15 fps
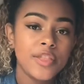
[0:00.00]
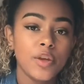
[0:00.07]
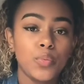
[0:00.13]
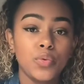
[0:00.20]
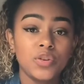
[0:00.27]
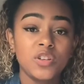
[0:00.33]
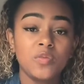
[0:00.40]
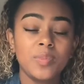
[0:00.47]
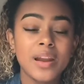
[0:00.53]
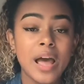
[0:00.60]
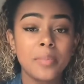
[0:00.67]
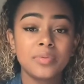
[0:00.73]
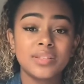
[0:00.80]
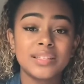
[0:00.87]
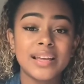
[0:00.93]
They wouldn't have been
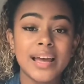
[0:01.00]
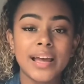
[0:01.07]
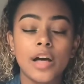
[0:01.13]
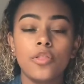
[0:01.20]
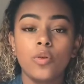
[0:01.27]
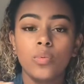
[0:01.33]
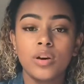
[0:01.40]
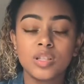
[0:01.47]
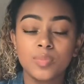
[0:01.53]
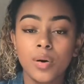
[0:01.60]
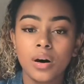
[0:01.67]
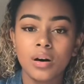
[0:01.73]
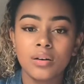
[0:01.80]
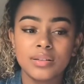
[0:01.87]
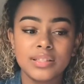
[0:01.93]
able to take out the worst
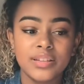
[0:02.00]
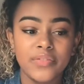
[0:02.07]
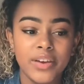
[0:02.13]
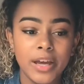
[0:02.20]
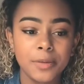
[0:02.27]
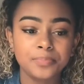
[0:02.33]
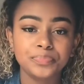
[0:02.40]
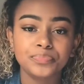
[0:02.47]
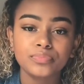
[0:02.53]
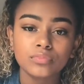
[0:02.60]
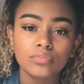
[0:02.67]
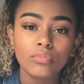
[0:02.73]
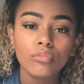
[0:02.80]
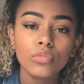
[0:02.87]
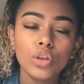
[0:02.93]
parts of it.
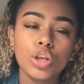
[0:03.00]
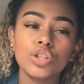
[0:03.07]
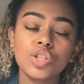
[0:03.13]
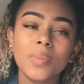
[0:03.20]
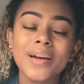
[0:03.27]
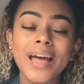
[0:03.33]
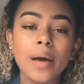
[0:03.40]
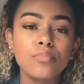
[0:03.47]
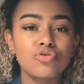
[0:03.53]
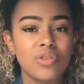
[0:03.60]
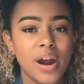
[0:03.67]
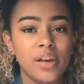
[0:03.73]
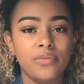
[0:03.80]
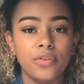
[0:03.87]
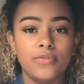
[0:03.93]
So I am
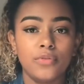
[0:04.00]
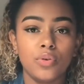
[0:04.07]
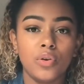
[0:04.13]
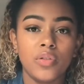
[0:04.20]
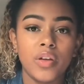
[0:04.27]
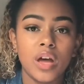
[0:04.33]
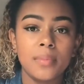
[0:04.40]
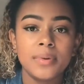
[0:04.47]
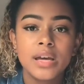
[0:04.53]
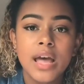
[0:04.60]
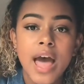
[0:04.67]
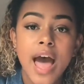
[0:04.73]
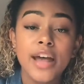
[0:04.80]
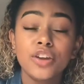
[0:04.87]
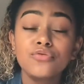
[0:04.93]
grateful for them,
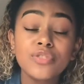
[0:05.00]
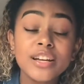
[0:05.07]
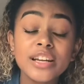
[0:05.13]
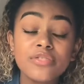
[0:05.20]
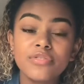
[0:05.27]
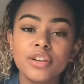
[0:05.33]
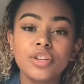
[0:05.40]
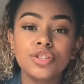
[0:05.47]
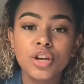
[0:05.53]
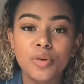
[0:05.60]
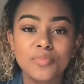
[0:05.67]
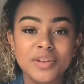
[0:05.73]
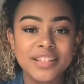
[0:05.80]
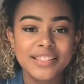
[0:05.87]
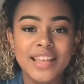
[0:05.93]
and I really, really don't
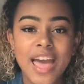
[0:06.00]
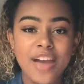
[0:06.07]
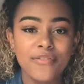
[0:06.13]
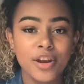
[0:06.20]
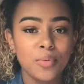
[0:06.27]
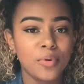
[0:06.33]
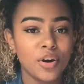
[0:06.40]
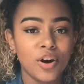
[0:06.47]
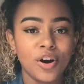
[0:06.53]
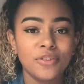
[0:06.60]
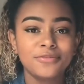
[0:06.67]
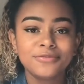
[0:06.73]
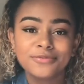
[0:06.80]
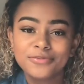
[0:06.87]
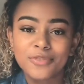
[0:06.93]
want to scare anyone
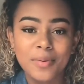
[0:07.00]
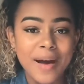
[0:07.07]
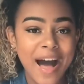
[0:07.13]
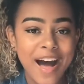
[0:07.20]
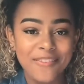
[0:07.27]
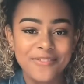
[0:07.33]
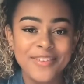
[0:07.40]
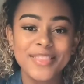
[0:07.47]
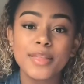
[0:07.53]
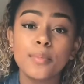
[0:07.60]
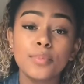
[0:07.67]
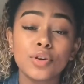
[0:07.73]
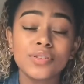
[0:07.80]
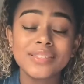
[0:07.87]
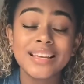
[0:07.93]
off from having them,
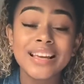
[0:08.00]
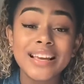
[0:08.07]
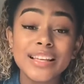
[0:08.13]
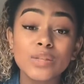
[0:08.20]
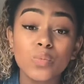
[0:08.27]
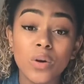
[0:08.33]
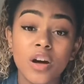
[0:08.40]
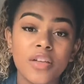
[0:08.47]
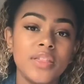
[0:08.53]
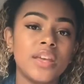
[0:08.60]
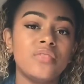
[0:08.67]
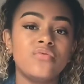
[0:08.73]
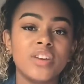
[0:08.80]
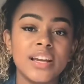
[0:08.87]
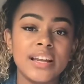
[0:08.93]
because it is worth it,
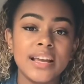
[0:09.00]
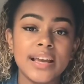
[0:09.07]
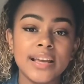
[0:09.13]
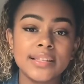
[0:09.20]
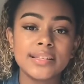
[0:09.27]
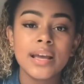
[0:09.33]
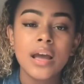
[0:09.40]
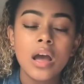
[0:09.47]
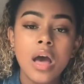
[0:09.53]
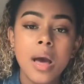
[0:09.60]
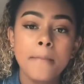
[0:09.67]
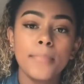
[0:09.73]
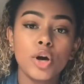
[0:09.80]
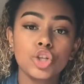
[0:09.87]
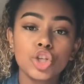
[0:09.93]
it really is.
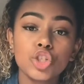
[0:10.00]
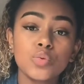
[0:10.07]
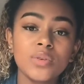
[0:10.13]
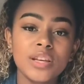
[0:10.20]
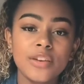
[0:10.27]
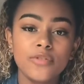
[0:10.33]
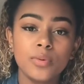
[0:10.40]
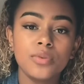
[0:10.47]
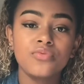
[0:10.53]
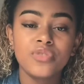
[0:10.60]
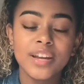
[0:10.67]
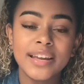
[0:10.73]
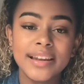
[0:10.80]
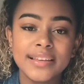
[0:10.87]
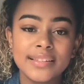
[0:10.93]
But I just want to give you a
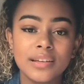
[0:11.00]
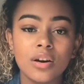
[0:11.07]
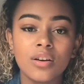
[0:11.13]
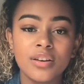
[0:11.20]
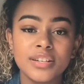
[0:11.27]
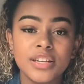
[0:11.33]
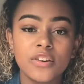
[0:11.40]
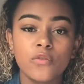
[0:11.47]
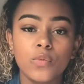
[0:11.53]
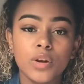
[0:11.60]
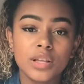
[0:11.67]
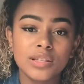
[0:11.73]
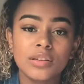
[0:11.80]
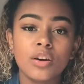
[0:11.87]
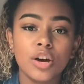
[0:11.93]
realistic idea of what
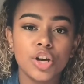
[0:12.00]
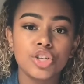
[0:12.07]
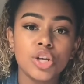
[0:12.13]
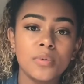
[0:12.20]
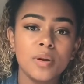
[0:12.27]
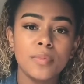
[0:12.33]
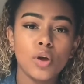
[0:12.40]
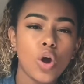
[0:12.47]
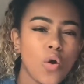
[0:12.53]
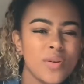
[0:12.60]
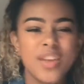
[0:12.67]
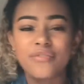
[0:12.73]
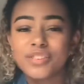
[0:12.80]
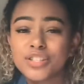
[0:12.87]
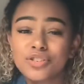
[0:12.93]
it's like. I don't want to be like, oh
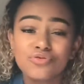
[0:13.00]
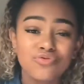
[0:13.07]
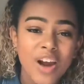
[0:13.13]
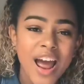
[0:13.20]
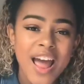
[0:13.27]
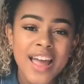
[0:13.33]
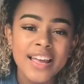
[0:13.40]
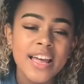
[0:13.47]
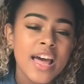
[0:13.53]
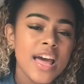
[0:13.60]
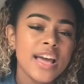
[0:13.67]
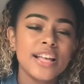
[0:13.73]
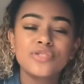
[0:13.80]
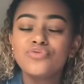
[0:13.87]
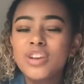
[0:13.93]
yeah, it's great.
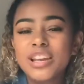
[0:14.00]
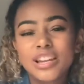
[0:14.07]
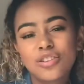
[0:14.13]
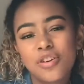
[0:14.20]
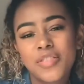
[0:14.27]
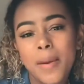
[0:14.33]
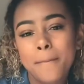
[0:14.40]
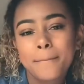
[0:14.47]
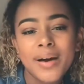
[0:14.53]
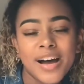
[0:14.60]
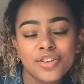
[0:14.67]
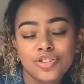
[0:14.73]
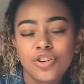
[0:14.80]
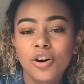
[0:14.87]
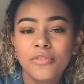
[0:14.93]
It's really not that
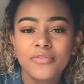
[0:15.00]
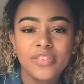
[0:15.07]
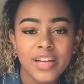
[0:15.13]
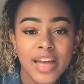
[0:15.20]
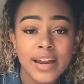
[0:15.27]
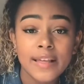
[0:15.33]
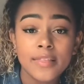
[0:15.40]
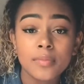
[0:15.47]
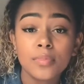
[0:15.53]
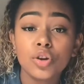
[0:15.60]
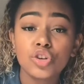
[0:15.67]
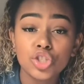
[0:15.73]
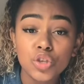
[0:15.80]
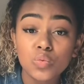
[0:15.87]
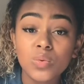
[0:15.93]
bad. You can't feel anything,
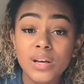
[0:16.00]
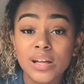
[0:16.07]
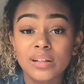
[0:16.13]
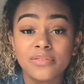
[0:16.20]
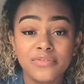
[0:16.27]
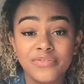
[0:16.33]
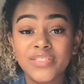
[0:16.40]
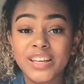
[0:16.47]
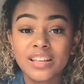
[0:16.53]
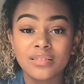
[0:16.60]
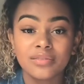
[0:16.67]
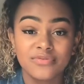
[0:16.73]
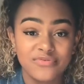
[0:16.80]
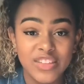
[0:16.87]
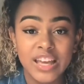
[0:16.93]
because you will
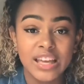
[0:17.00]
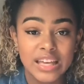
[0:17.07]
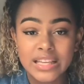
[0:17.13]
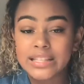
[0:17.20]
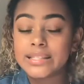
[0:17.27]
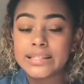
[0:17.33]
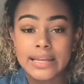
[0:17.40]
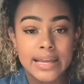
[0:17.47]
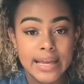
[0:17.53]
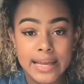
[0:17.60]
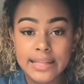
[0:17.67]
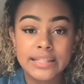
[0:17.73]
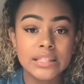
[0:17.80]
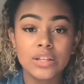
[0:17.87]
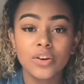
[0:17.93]
feel things
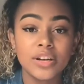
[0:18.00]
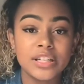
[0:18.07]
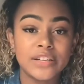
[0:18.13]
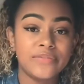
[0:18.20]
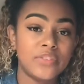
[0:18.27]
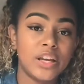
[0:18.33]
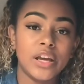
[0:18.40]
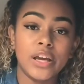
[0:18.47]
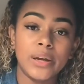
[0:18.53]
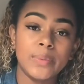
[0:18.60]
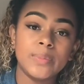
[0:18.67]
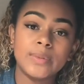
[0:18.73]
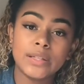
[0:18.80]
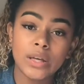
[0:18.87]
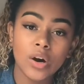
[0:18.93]
inside of you.
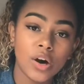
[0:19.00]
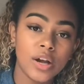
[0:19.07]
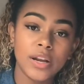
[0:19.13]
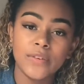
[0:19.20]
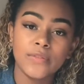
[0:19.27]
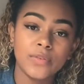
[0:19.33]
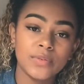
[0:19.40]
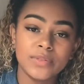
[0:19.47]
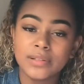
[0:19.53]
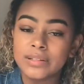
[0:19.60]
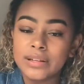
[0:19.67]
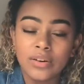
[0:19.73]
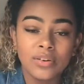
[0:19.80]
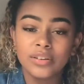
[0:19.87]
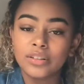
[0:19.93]
It's kind of
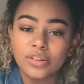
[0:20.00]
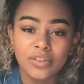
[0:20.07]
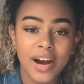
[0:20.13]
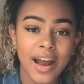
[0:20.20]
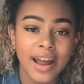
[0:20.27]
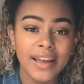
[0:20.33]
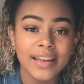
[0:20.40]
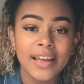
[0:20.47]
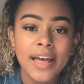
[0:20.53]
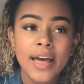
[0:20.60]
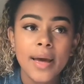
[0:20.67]
not great.